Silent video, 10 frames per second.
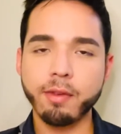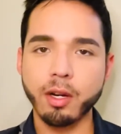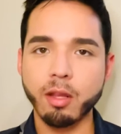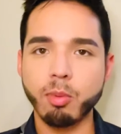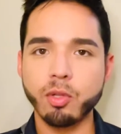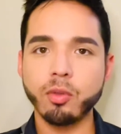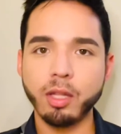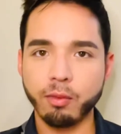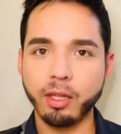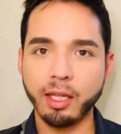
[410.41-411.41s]
You know, the
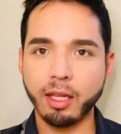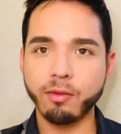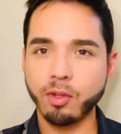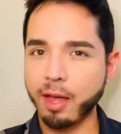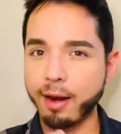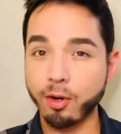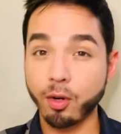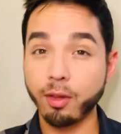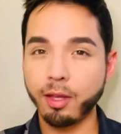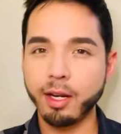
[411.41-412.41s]
patchouli really gives you that
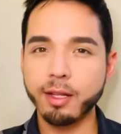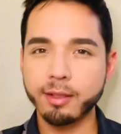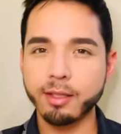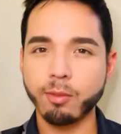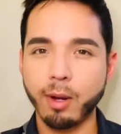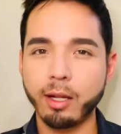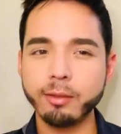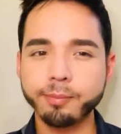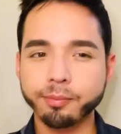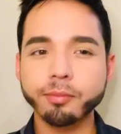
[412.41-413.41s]
earthiness as well.